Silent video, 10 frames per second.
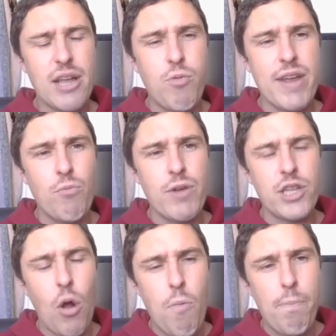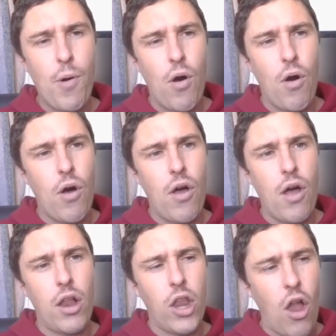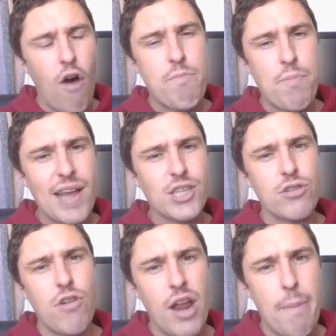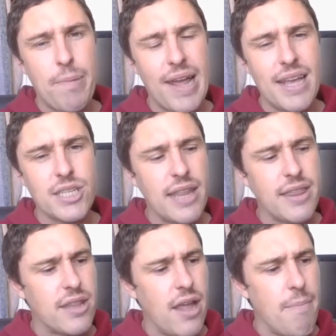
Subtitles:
we don't put a lot of pressure on our players, and